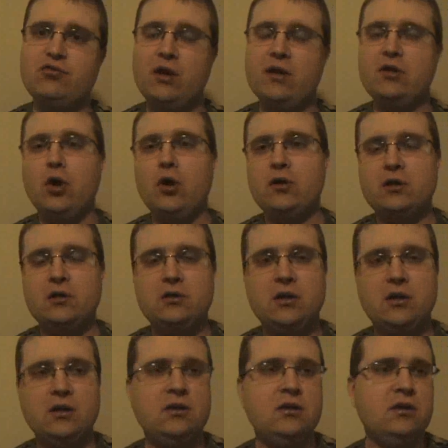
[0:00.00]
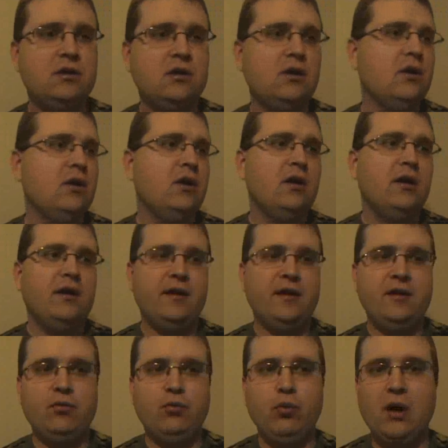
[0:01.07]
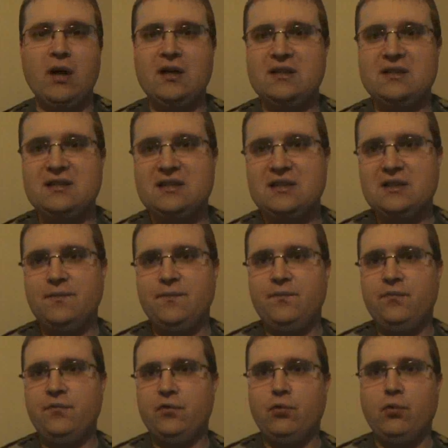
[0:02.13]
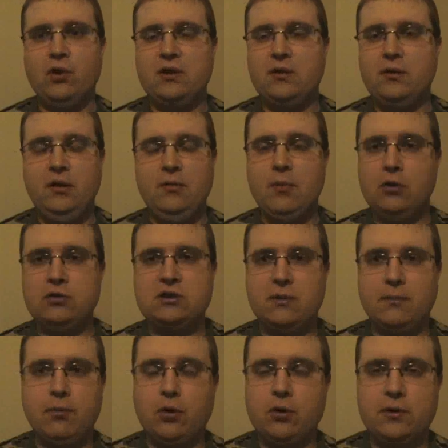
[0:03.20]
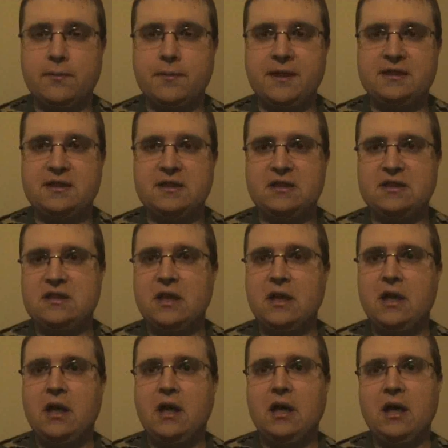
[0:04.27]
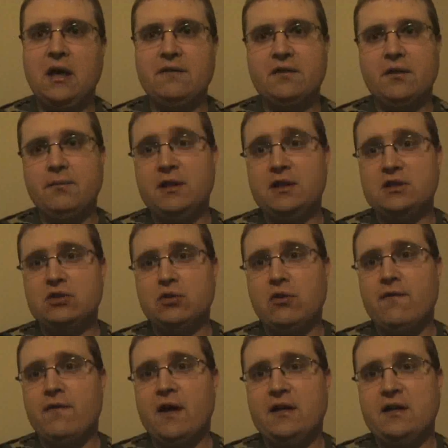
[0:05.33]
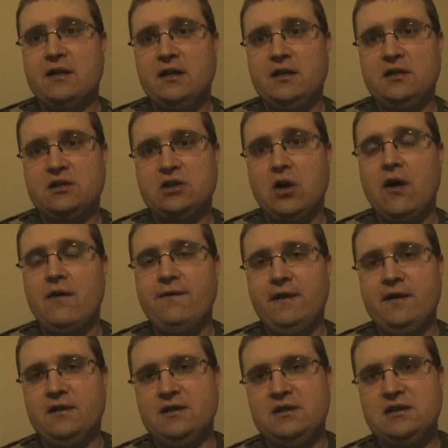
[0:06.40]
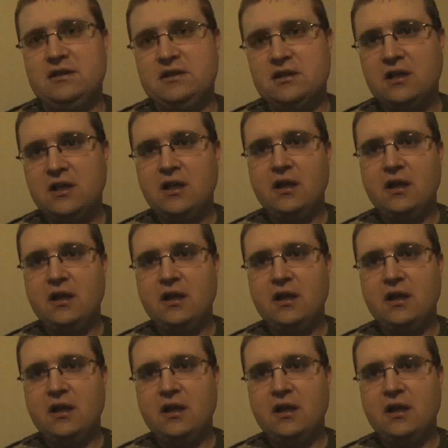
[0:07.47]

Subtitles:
Fran Tarkenton was one of the most important pieces of the Minnesota Vikings offense